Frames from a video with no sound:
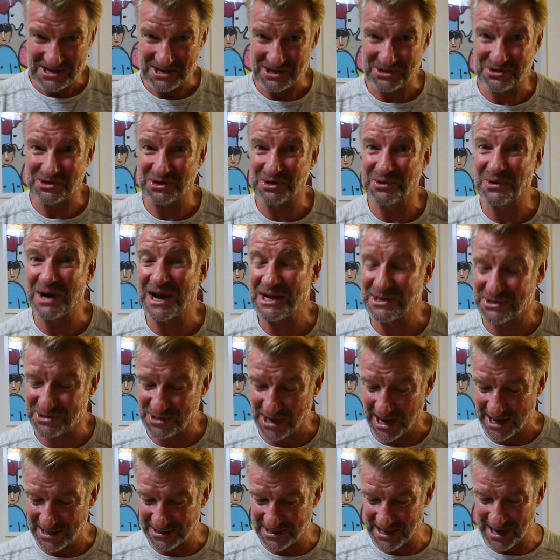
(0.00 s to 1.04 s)
it's a great
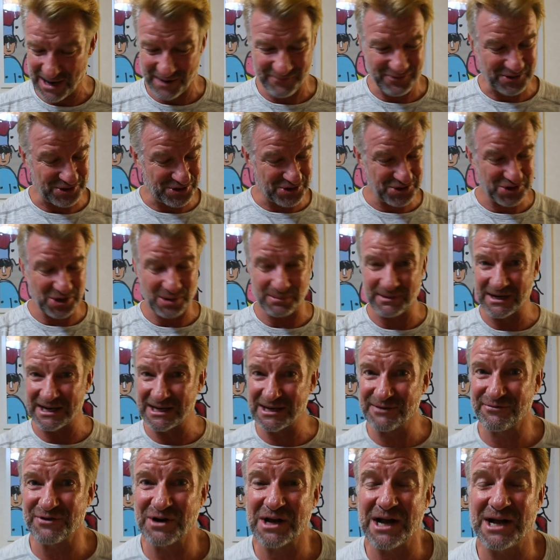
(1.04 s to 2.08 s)
site. They offer so many
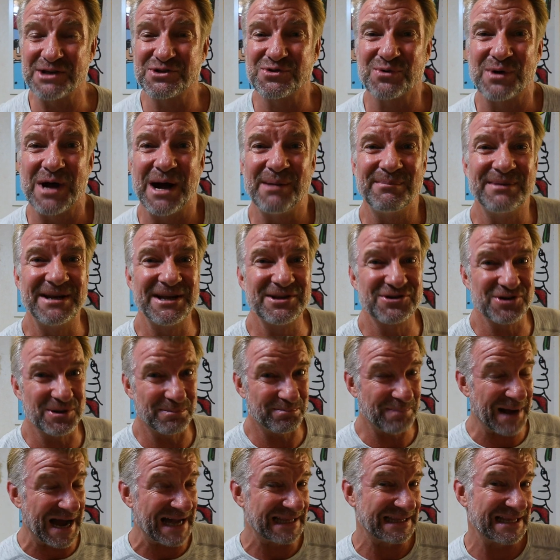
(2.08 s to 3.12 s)
different kinds of ramen. It's a
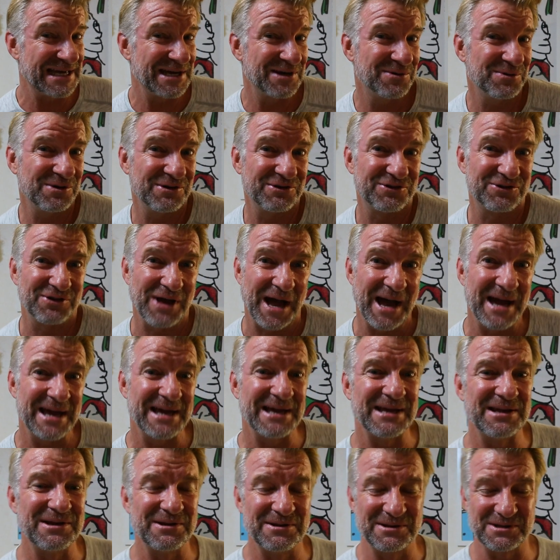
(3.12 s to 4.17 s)
bilingual
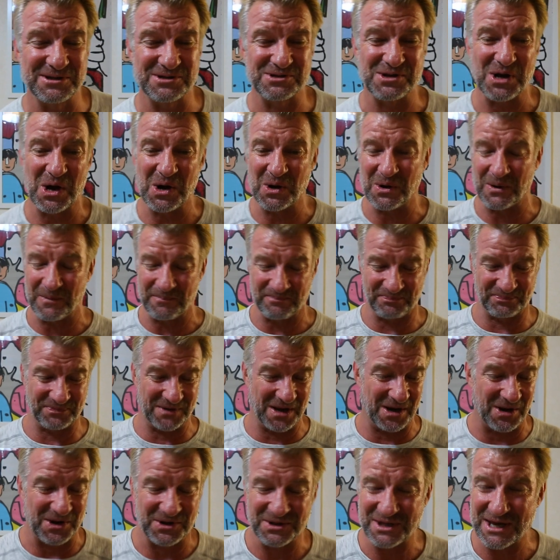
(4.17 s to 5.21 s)
site, so
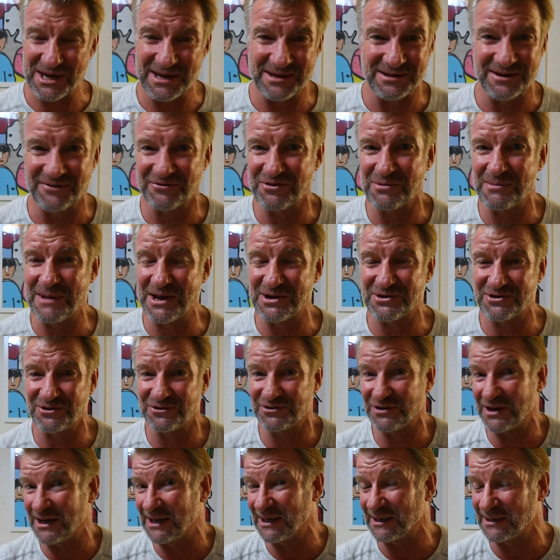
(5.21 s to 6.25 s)
all that
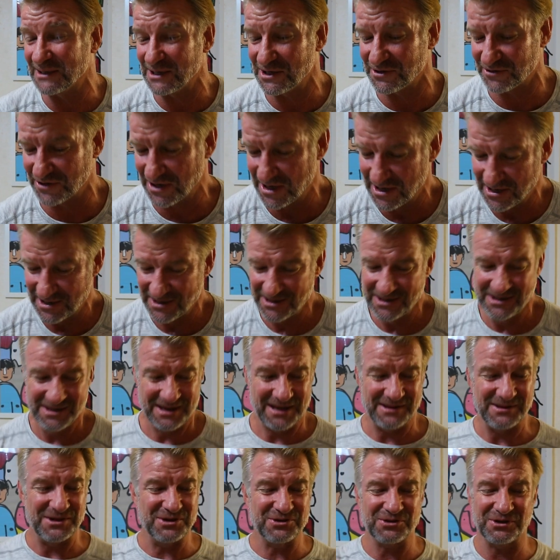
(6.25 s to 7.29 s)
information's in English.
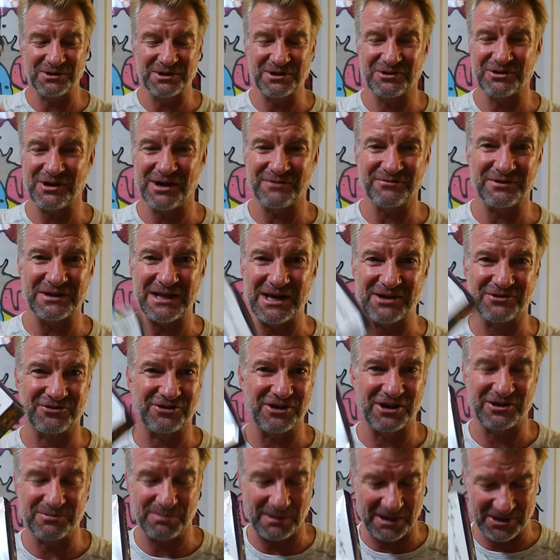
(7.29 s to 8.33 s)
And these only sell for like
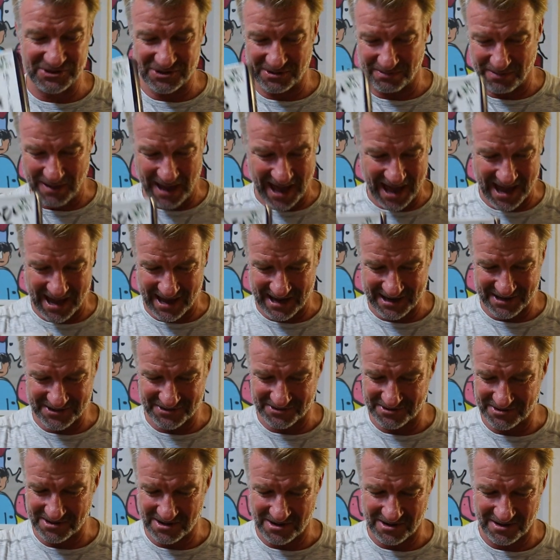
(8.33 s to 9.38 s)
six bucks a pack,
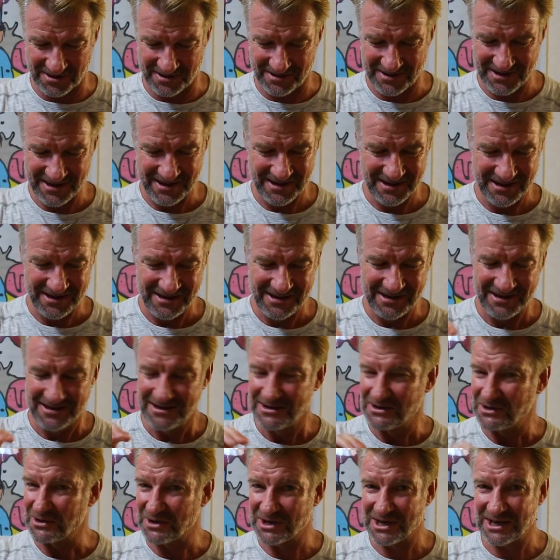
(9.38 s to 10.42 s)
so
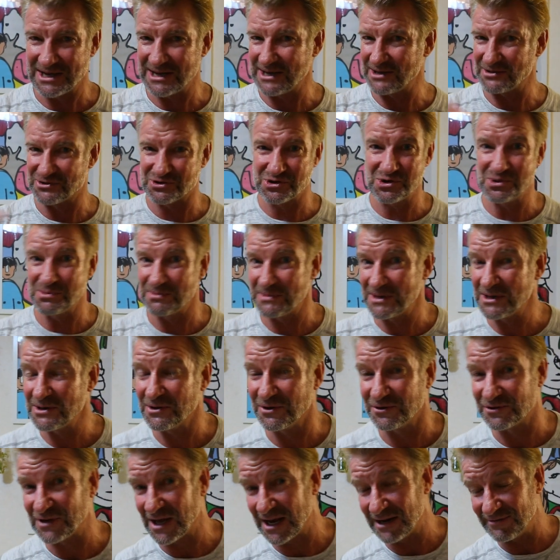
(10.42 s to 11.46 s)
you're getting two
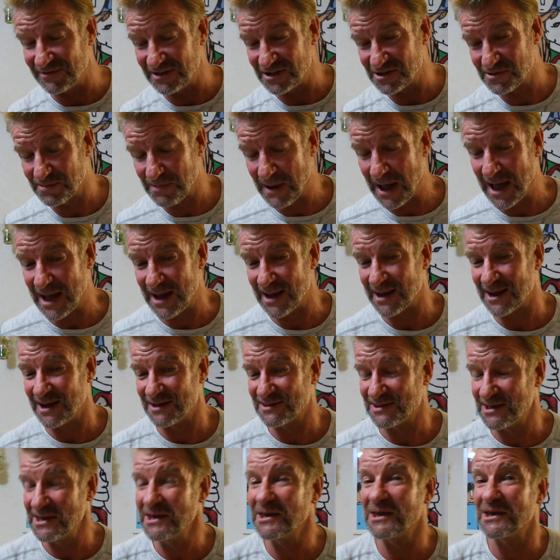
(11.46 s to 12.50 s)
meals out of each pack.
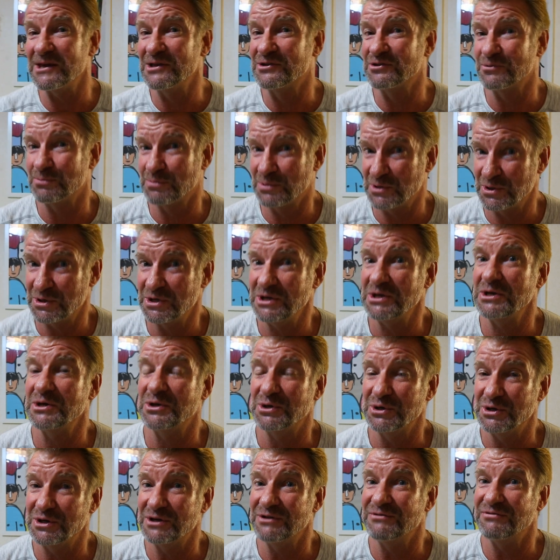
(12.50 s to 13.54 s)
I think it's pretty
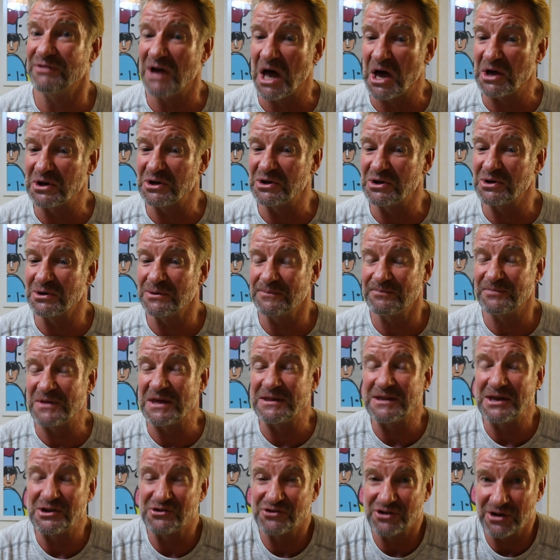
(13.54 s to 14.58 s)
good value,
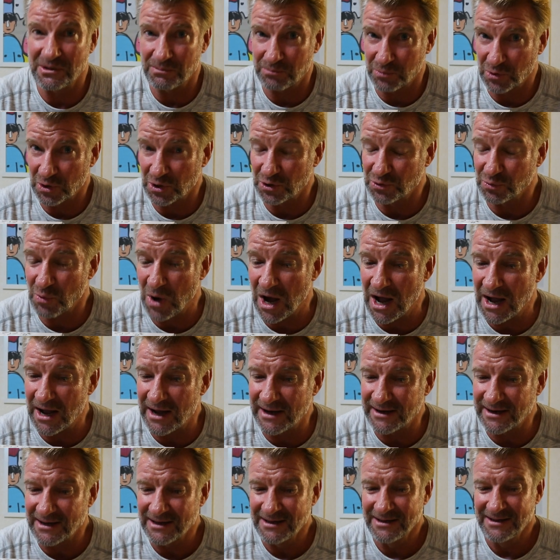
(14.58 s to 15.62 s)
and they ship
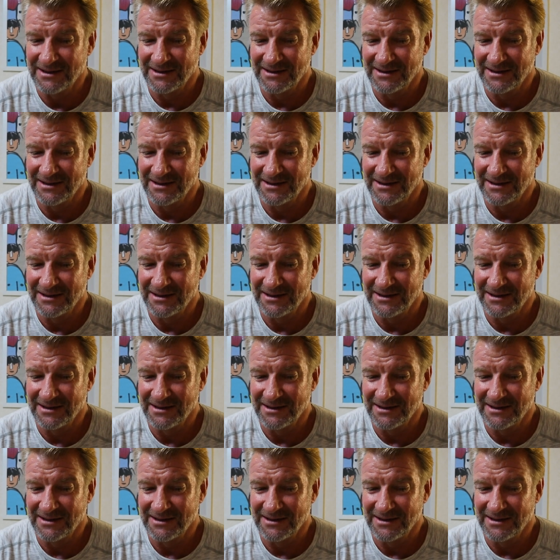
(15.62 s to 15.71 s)
worldwide,